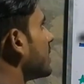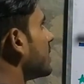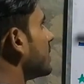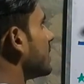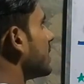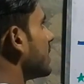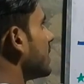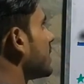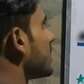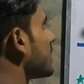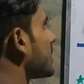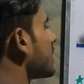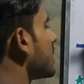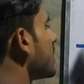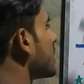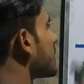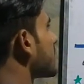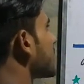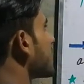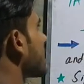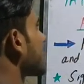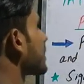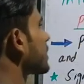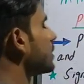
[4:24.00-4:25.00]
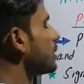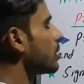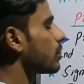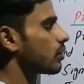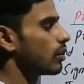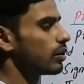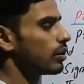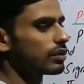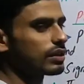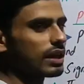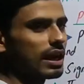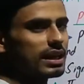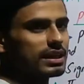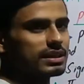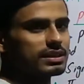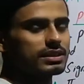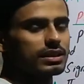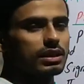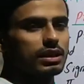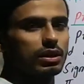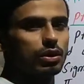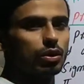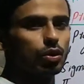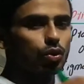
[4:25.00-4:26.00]
these six nucleotides
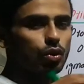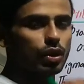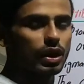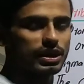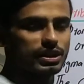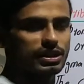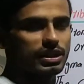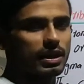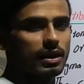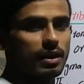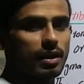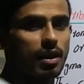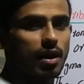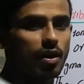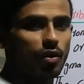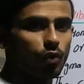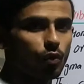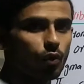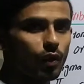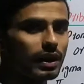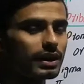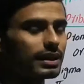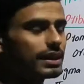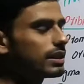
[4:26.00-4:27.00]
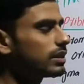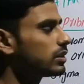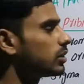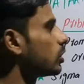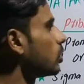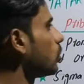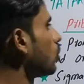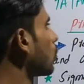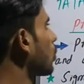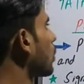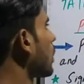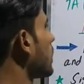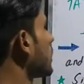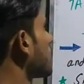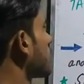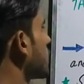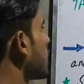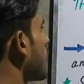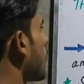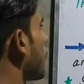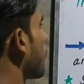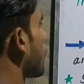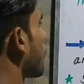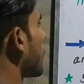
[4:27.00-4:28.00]
location what is the
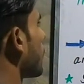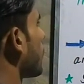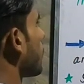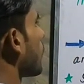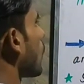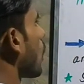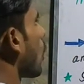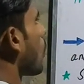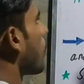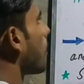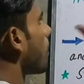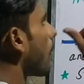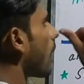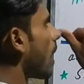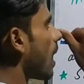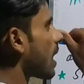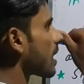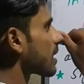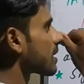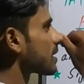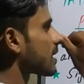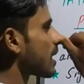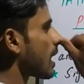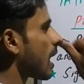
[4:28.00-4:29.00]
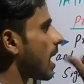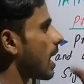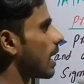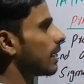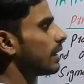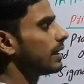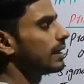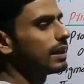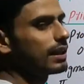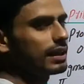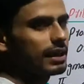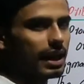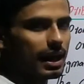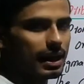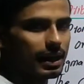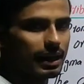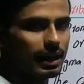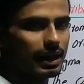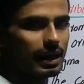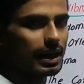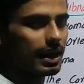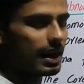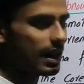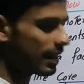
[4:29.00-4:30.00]
location of Pribnow box on DNA?